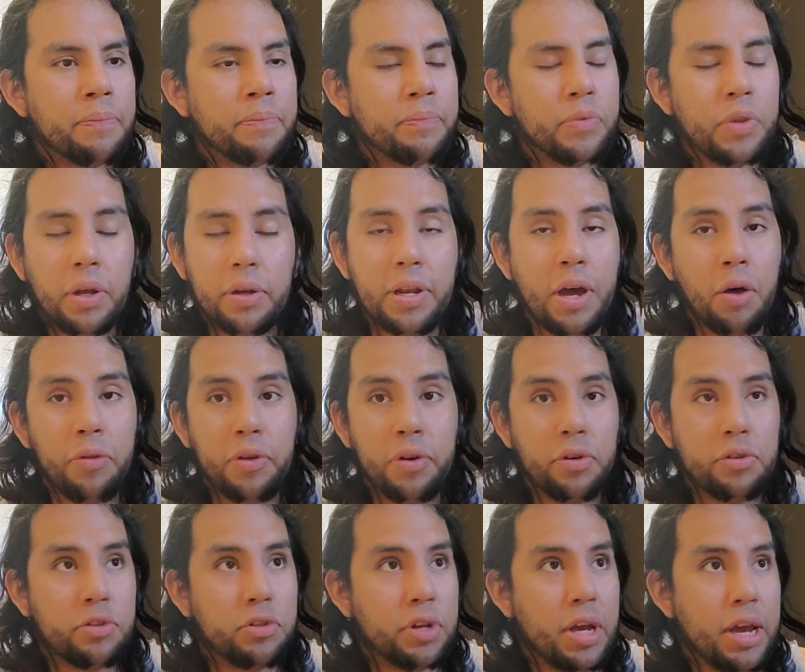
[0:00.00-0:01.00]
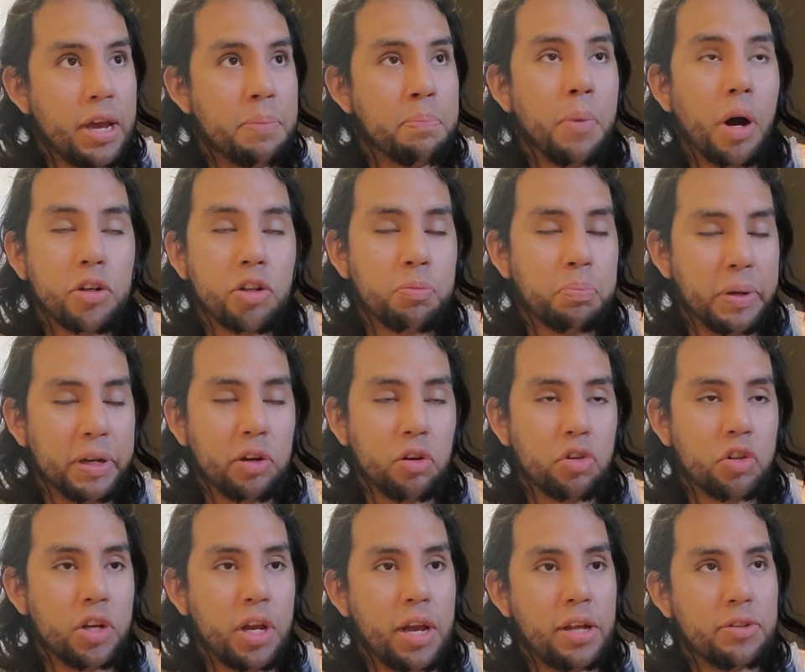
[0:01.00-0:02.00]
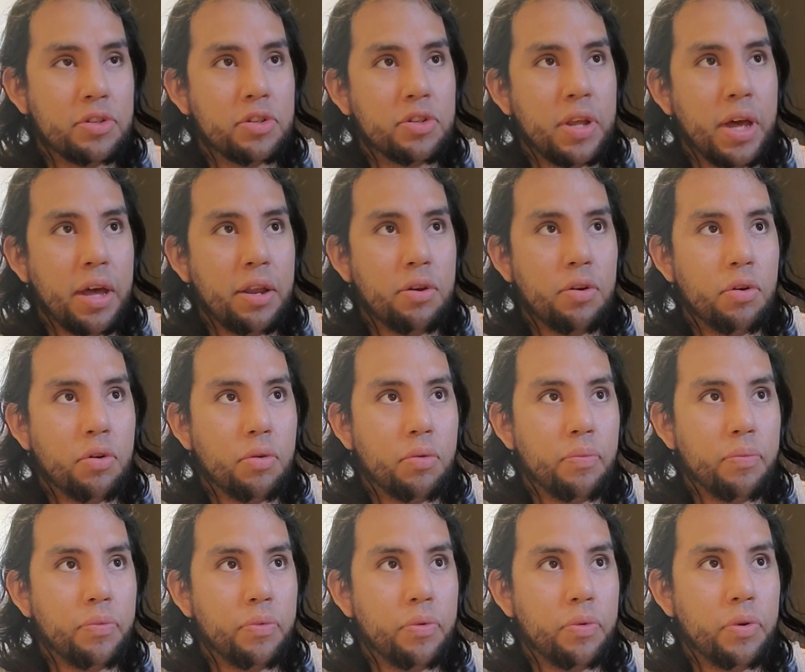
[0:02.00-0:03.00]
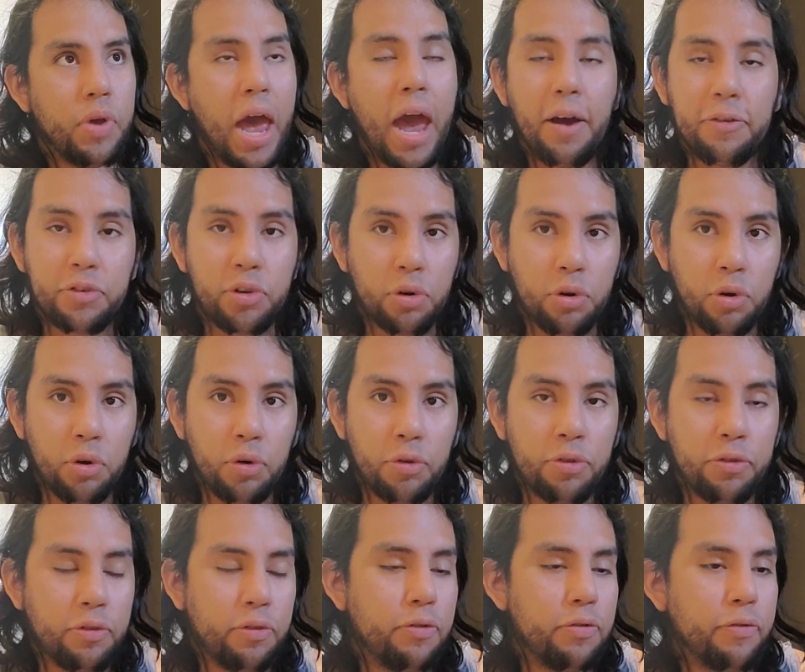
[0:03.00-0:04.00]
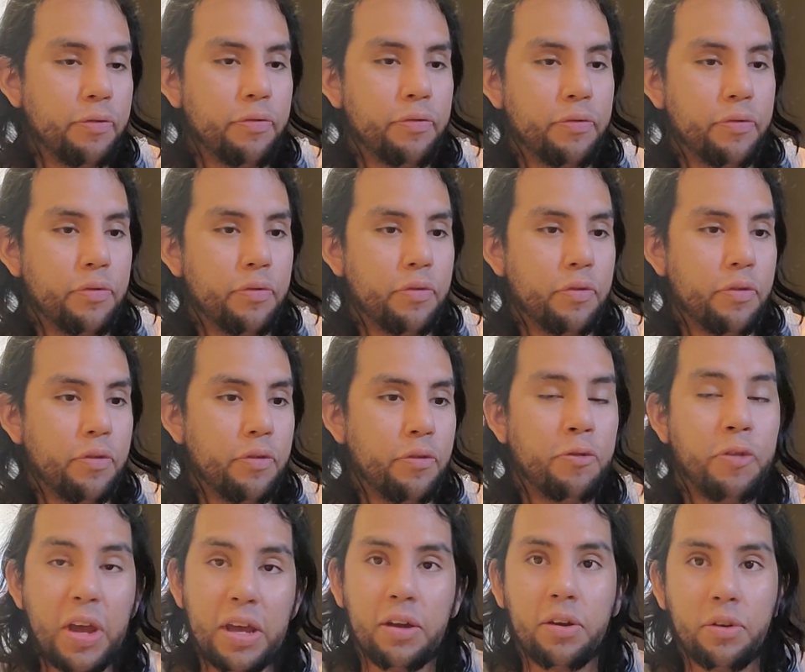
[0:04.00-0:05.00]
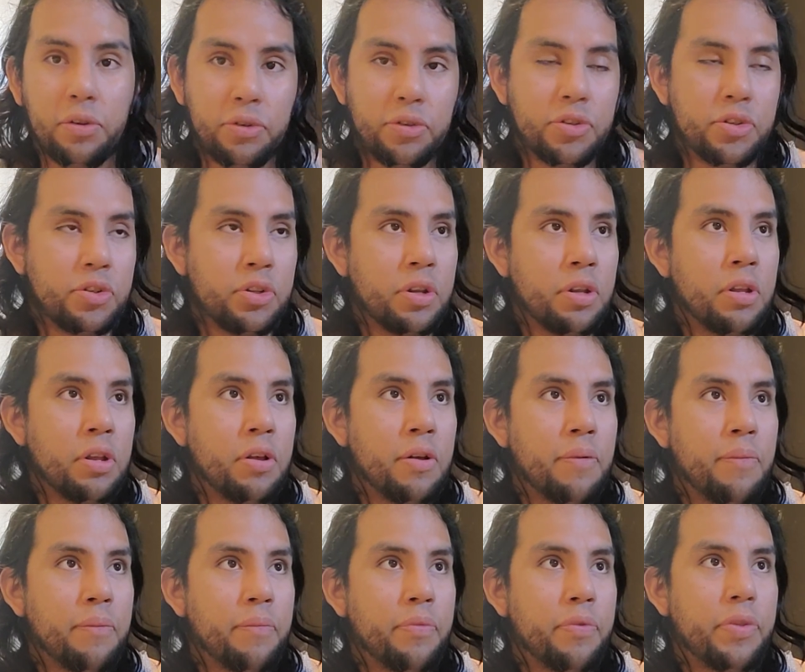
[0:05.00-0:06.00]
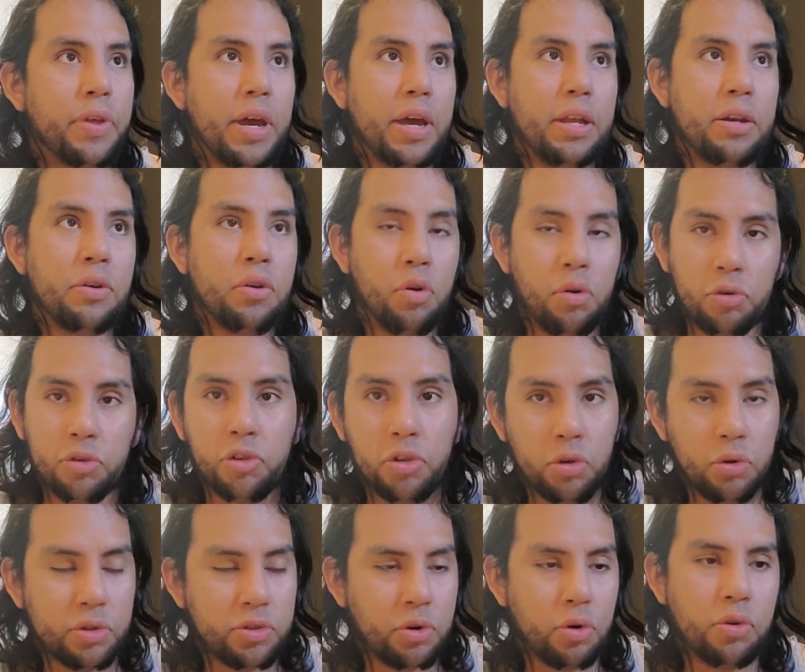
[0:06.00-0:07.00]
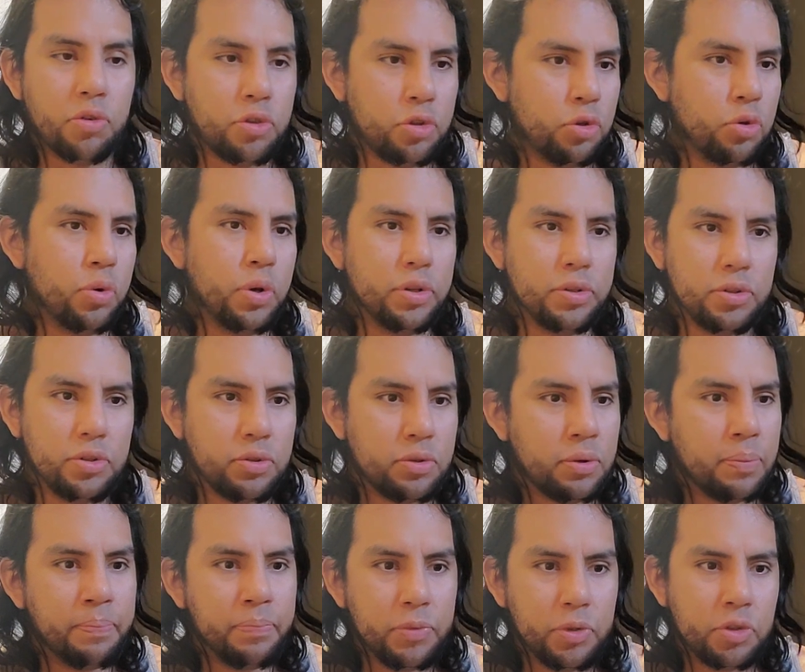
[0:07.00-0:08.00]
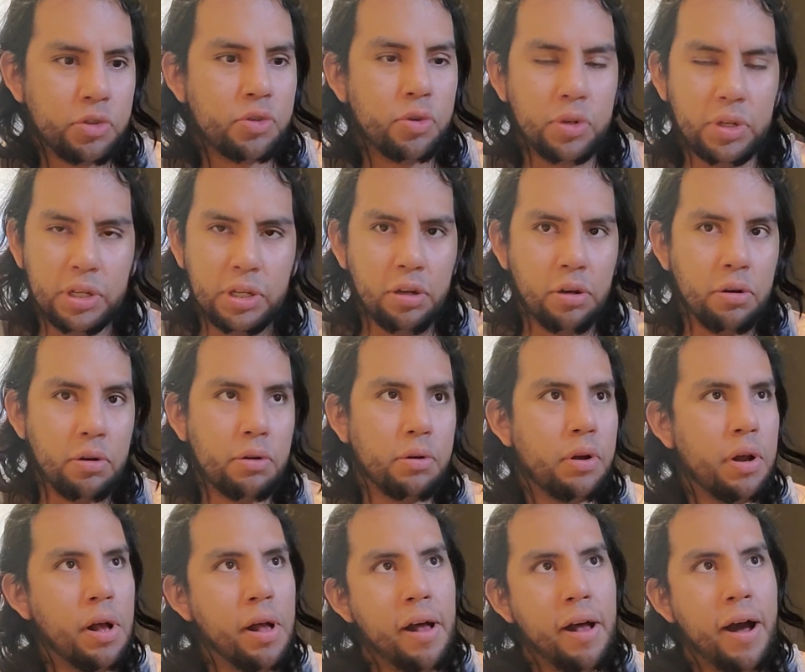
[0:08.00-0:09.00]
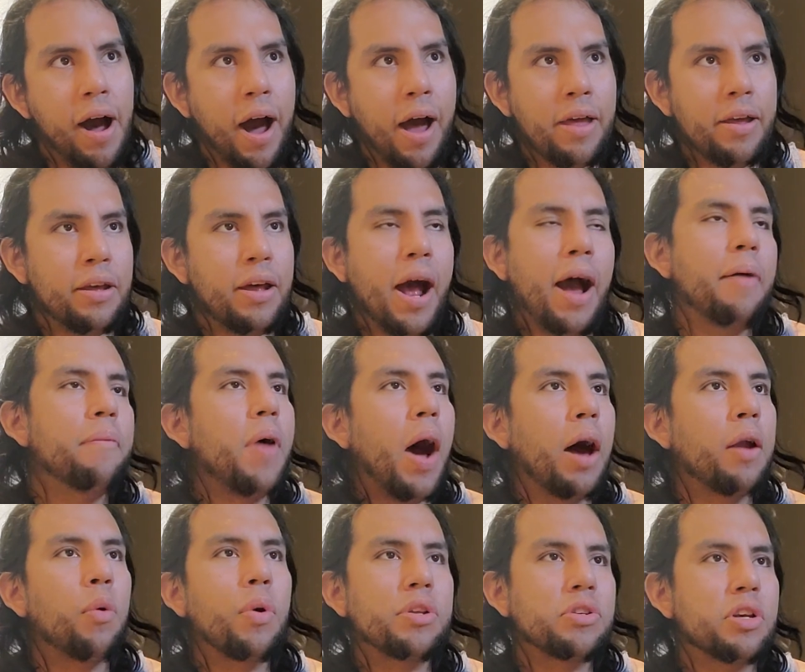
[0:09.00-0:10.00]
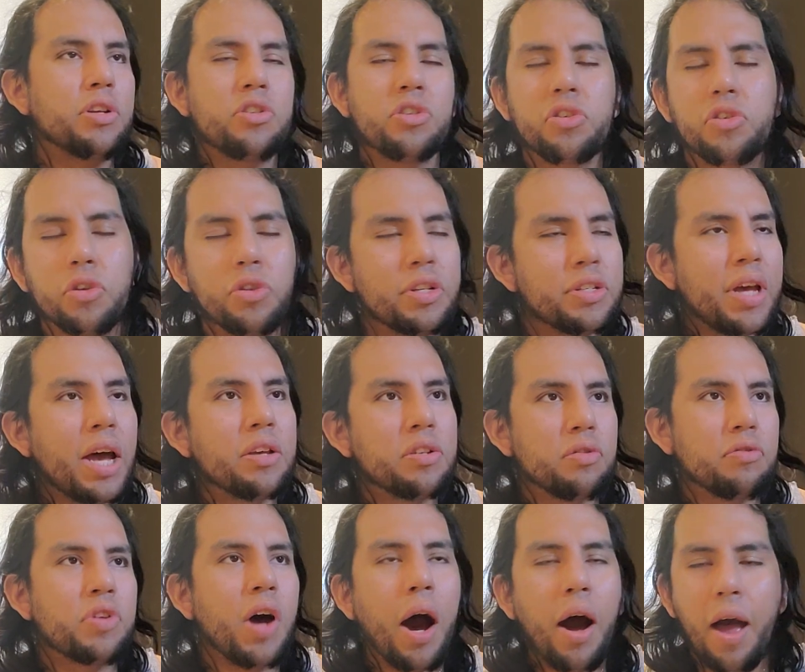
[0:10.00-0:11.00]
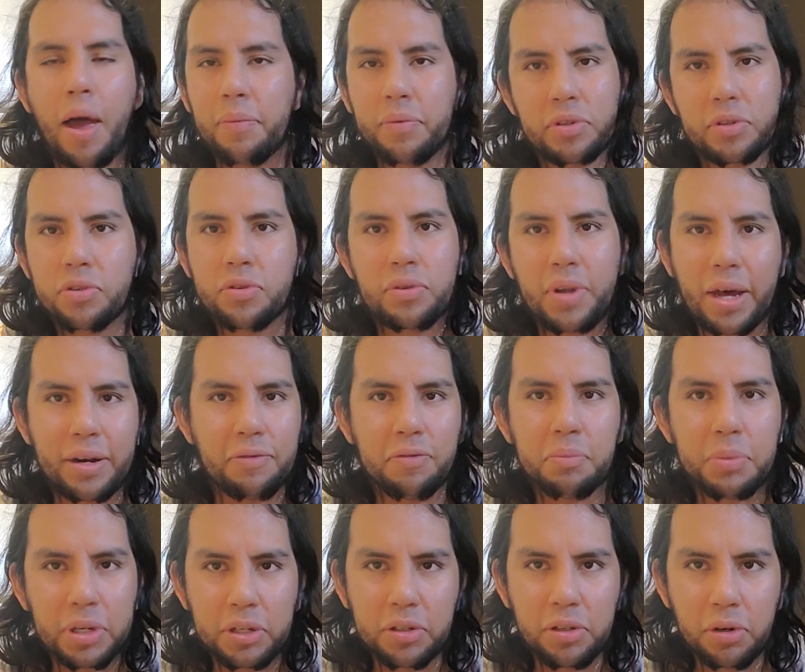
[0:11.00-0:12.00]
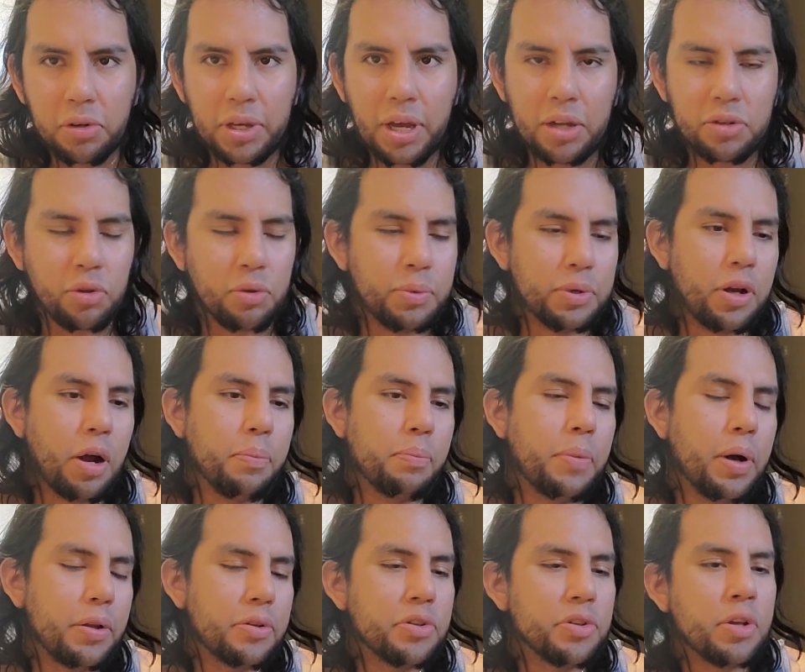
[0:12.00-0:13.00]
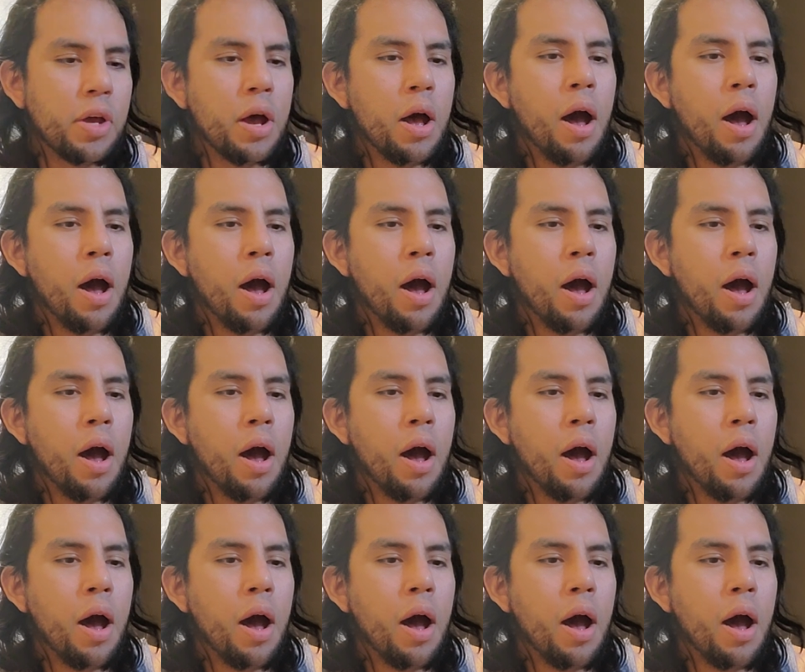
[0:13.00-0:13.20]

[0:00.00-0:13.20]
Now, there's a much bigger chance that after Earth fails than Earth Two, as Earth Two has stood here I, I don't want to say stood the test of time. It's not even been a year yet. It's only been a couple months.